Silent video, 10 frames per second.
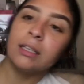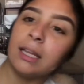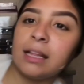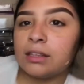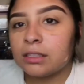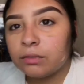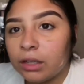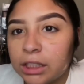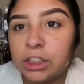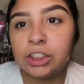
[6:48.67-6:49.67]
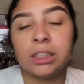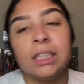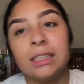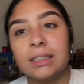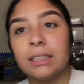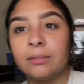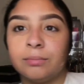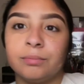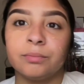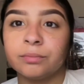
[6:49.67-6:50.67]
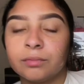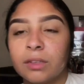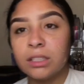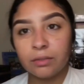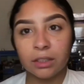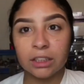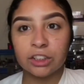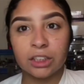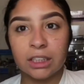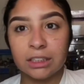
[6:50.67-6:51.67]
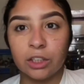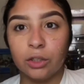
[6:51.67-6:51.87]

Like, this foundation is a